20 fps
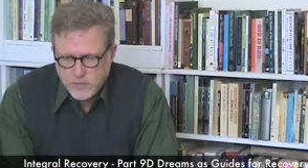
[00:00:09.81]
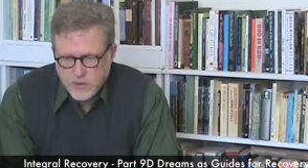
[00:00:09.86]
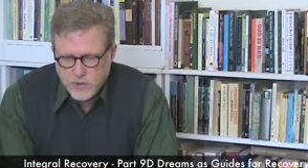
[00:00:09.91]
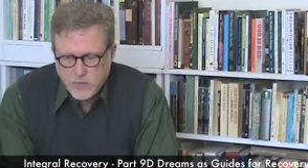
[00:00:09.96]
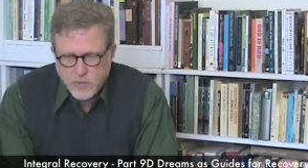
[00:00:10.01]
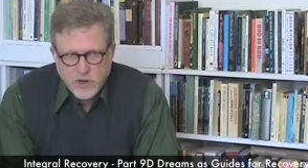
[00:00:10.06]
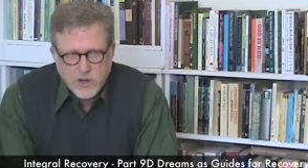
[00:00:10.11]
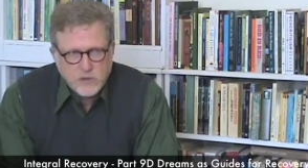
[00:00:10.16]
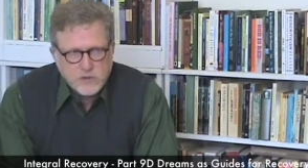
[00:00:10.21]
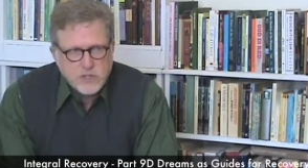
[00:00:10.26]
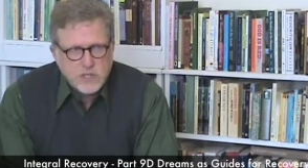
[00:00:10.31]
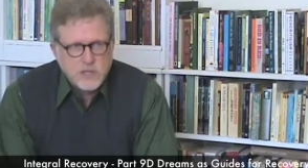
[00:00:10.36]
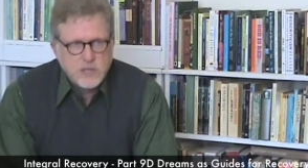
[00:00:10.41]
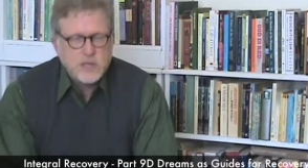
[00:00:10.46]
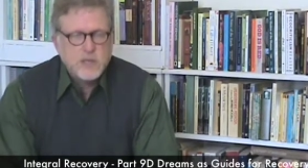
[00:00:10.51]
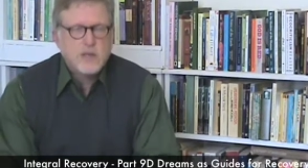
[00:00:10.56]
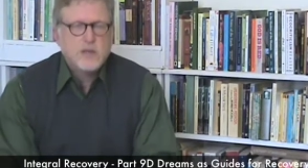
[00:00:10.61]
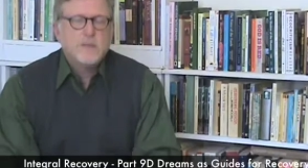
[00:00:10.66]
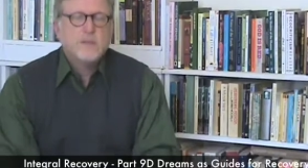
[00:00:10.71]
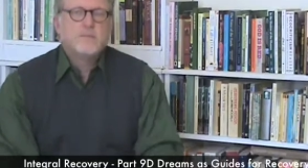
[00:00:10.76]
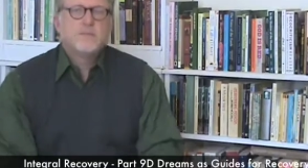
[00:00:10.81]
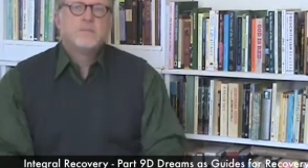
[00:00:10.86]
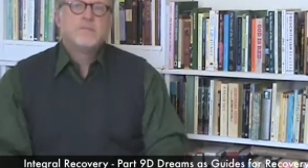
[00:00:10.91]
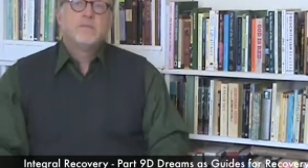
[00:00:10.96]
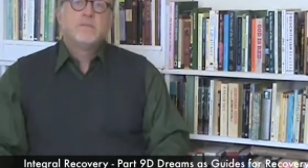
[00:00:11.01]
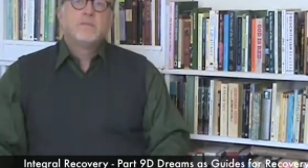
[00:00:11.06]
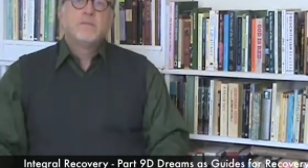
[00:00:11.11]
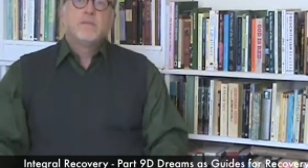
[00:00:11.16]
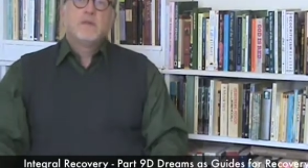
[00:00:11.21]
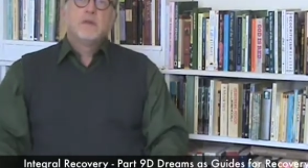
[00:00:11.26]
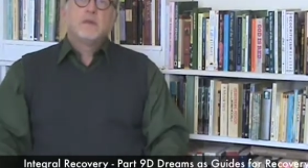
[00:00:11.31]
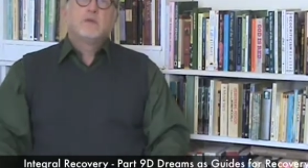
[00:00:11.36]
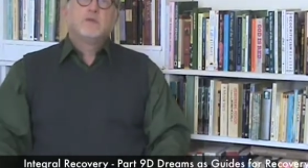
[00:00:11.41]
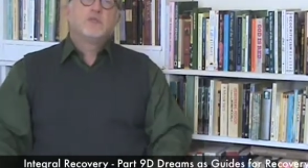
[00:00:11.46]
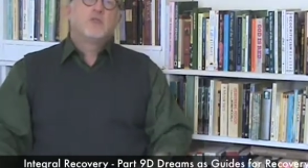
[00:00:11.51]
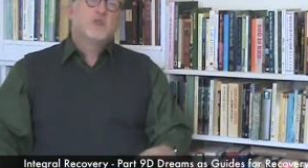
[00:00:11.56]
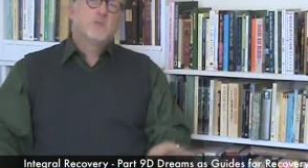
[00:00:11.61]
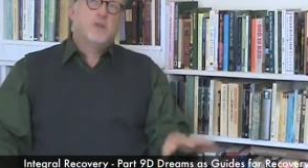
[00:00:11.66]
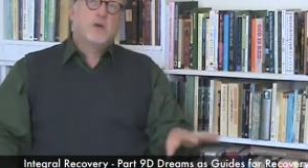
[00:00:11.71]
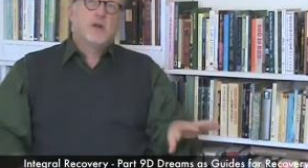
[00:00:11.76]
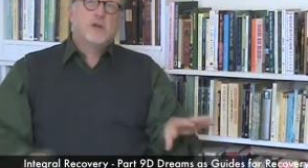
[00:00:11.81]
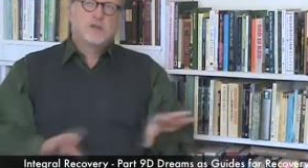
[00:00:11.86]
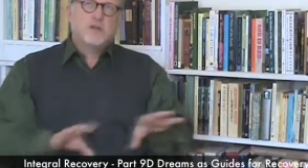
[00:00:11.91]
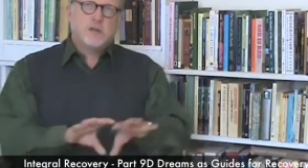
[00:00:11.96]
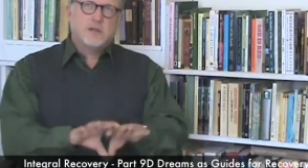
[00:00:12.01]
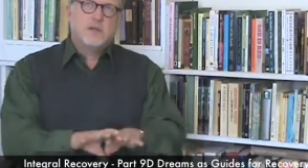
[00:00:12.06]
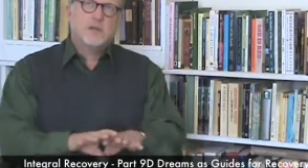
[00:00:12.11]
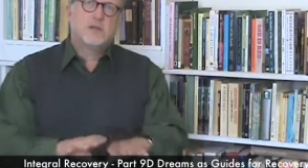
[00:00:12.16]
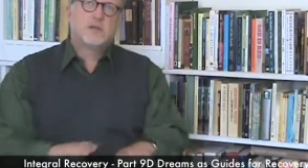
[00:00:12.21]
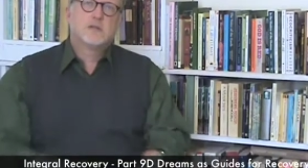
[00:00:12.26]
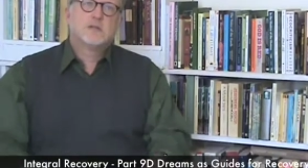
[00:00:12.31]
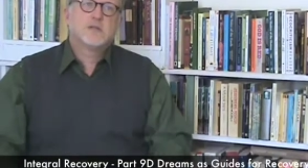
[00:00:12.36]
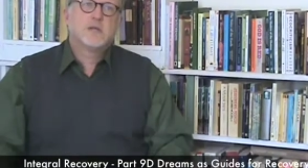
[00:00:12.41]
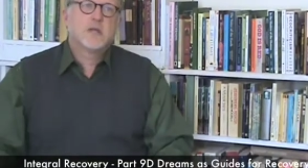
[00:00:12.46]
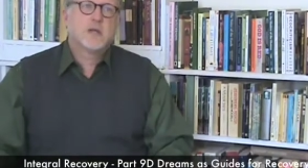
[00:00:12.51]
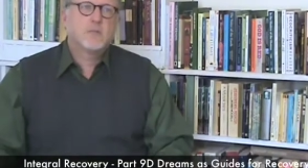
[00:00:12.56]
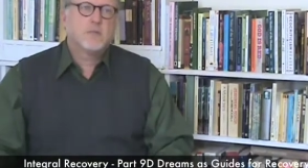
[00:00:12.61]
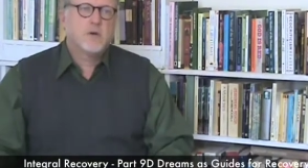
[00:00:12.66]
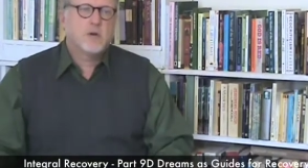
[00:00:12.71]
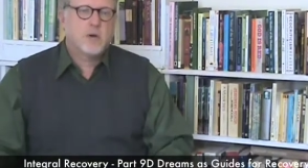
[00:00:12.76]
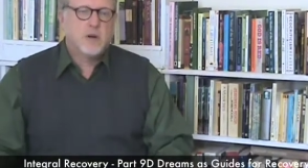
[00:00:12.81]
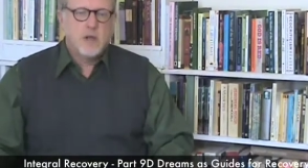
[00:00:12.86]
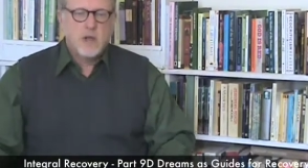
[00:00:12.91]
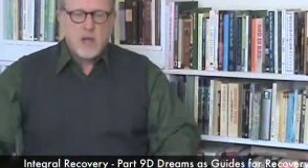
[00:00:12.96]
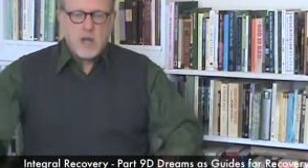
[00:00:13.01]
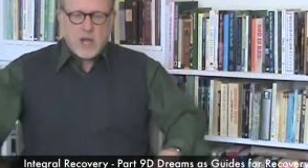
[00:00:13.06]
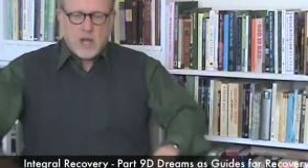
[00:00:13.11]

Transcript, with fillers: But when I was a kid, there were two parts. I'll tell you the second part.